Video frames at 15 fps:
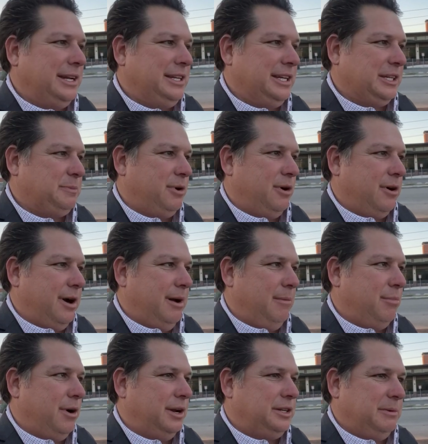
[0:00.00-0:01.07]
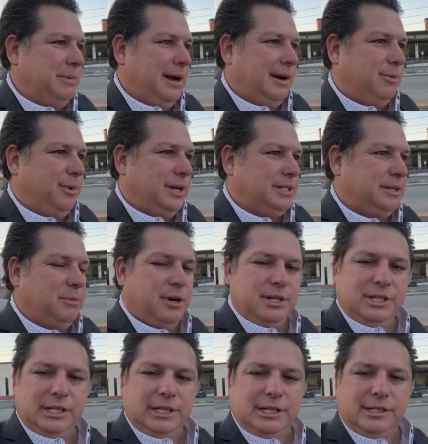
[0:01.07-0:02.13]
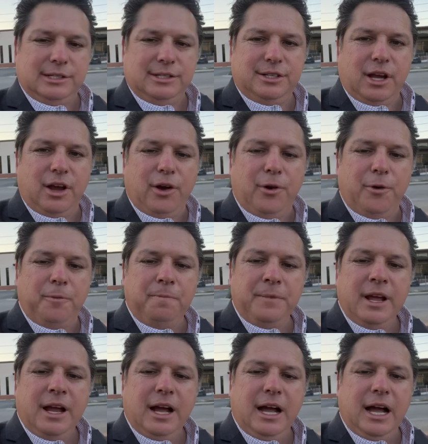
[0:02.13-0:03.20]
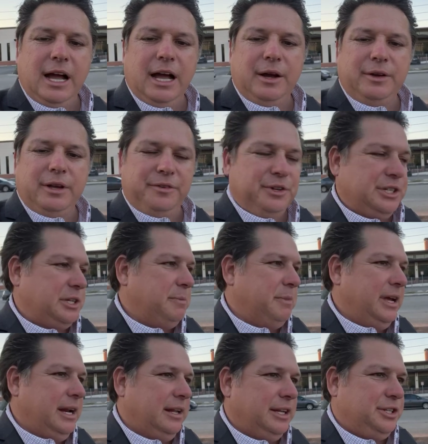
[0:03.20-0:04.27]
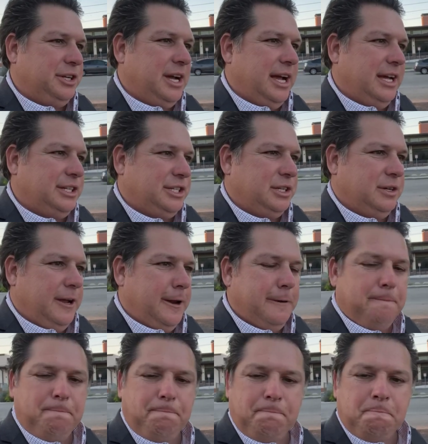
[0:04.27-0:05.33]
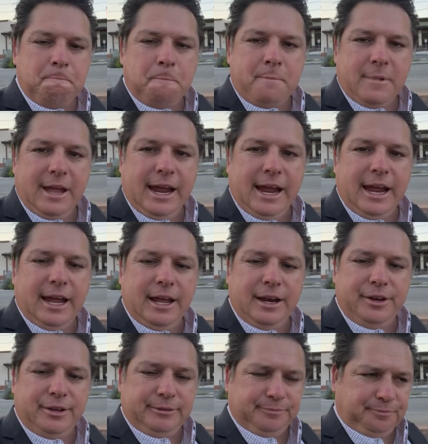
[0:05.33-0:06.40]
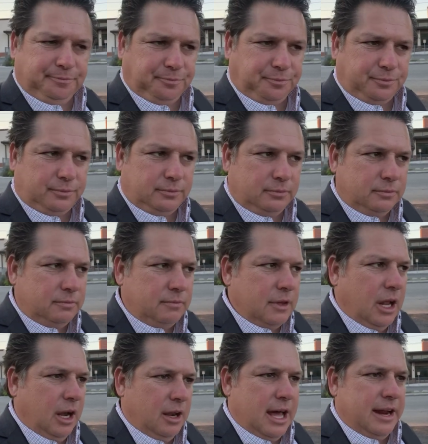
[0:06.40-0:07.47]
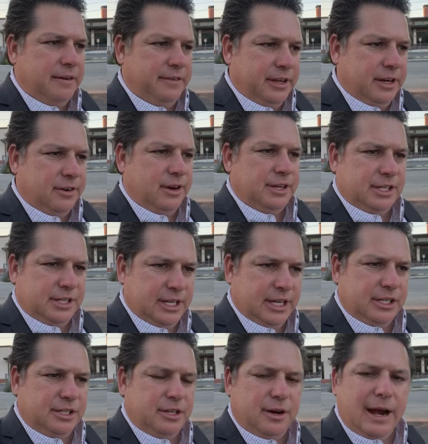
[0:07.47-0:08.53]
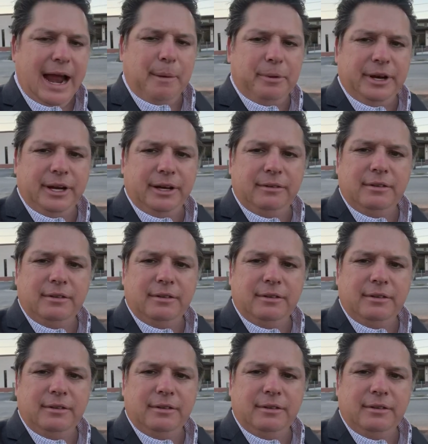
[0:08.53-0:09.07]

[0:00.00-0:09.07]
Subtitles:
program brought to you by Weston Martinez. So I'll give it just a minute, let you guys tune in, and a lot of interesting things that are happening.